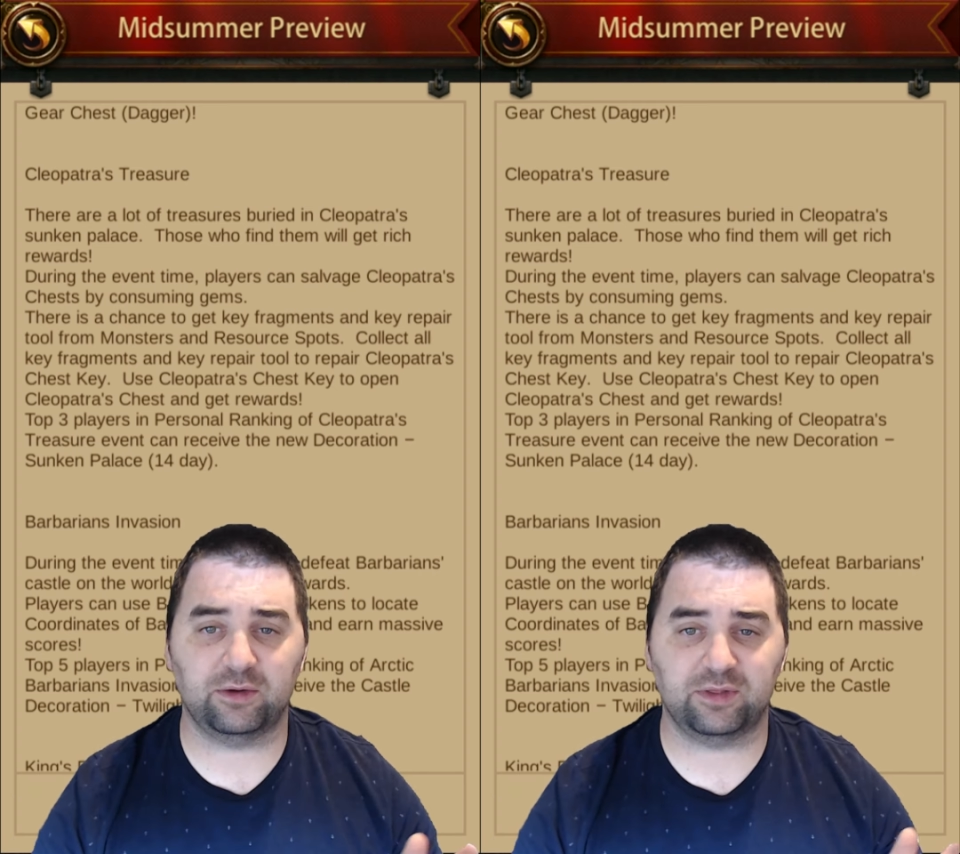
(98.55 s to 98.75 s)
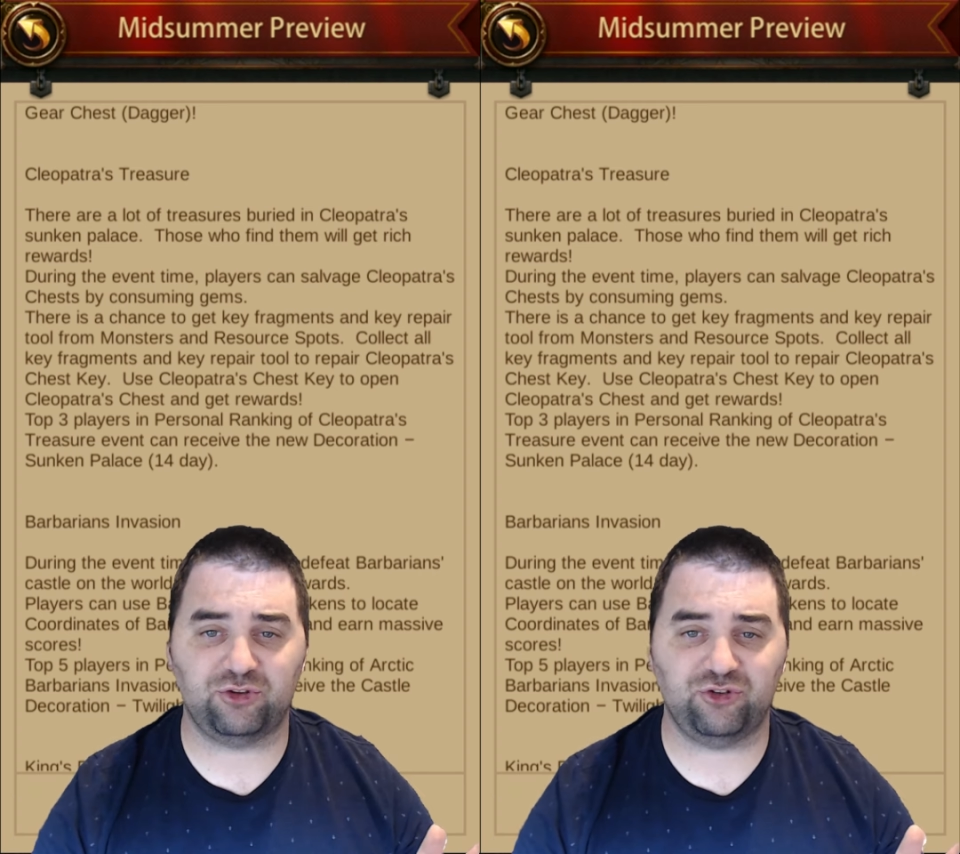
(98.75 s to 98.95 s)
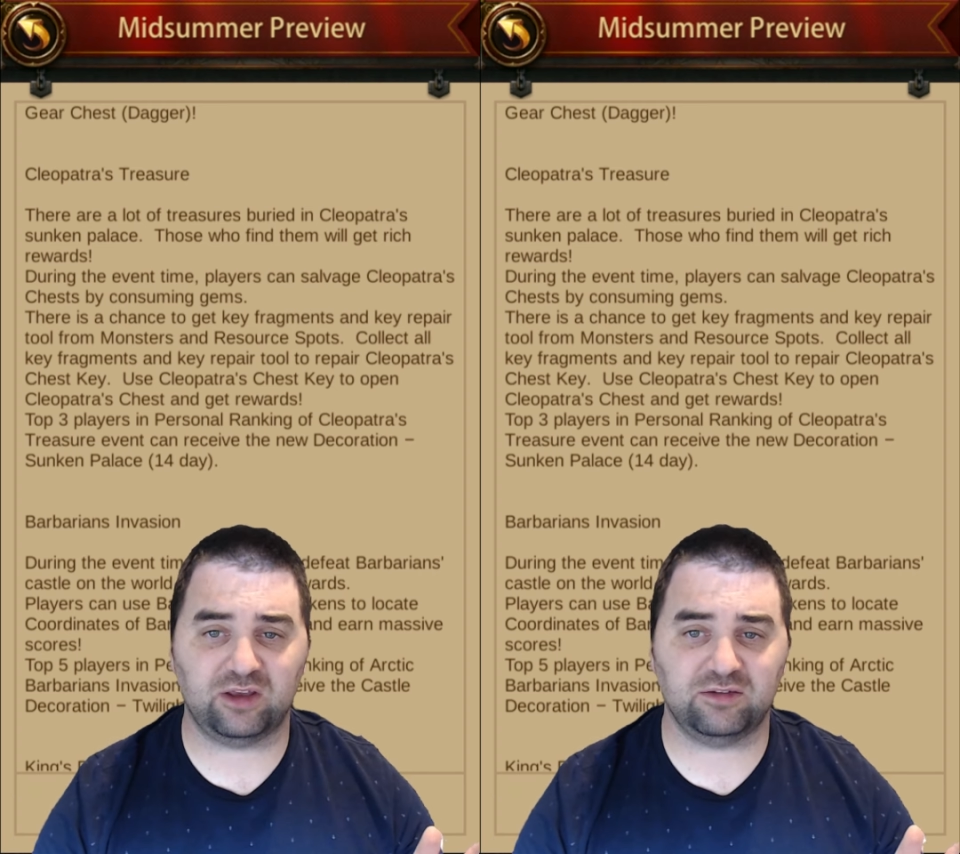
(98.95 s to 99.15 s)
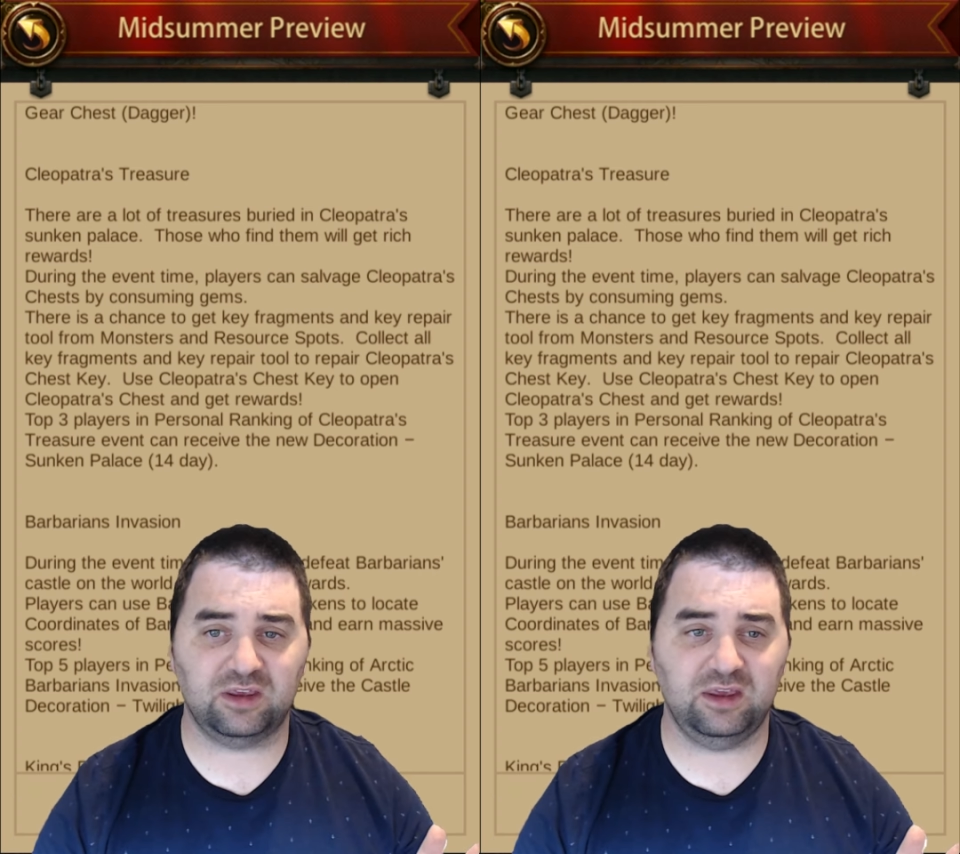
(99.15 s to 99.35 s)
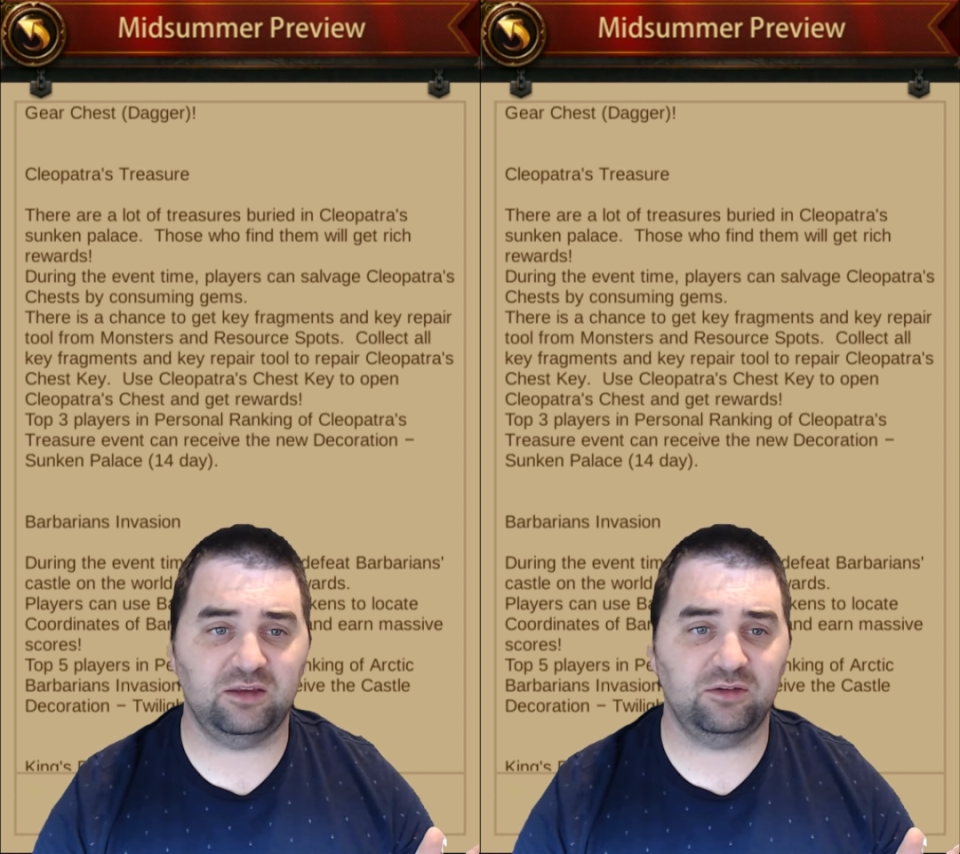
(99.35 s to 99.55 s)
the chest
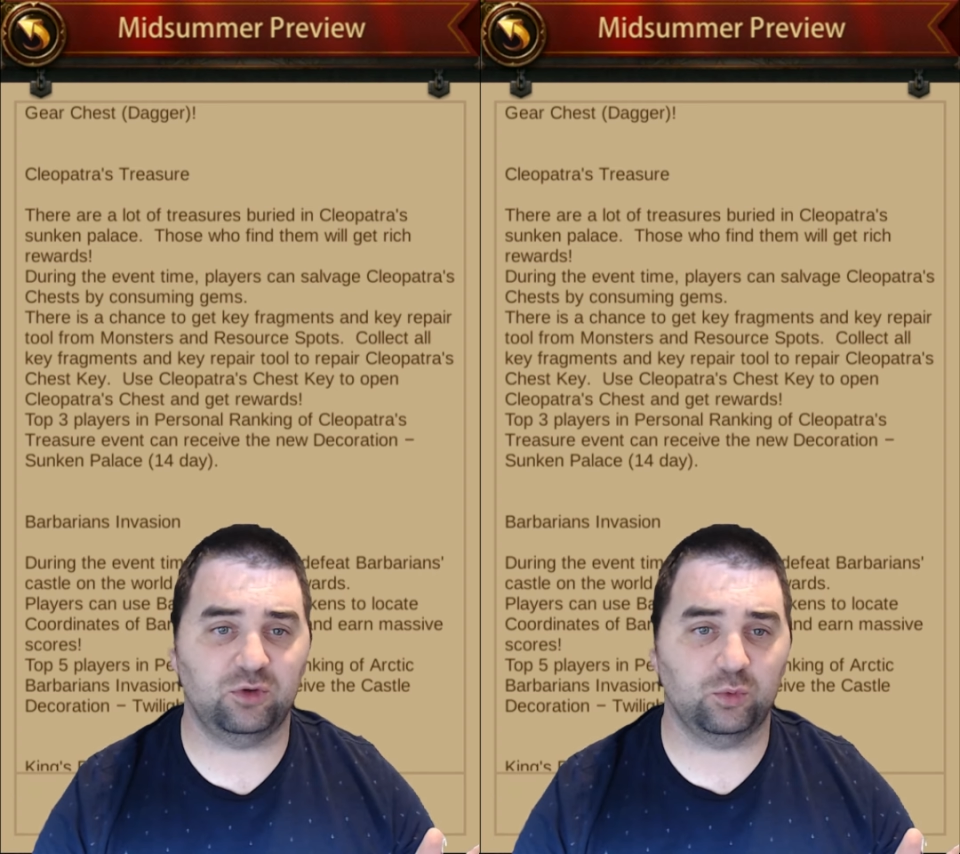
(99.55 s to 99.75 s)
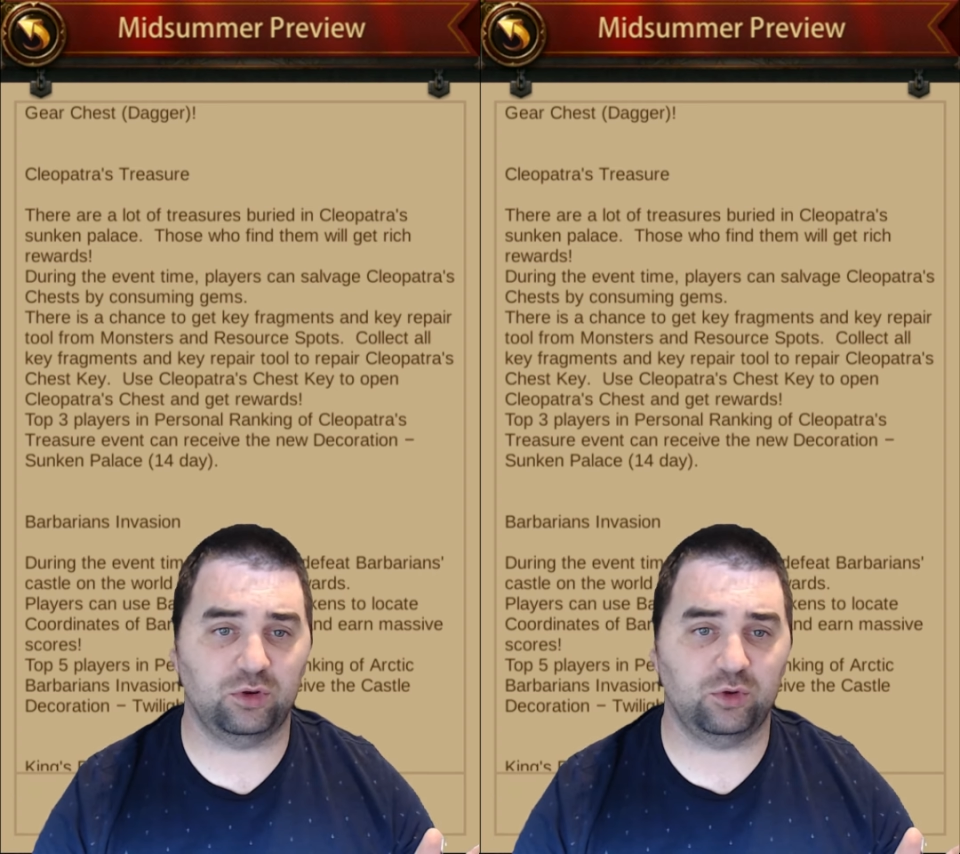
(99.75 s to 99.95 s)
keys you would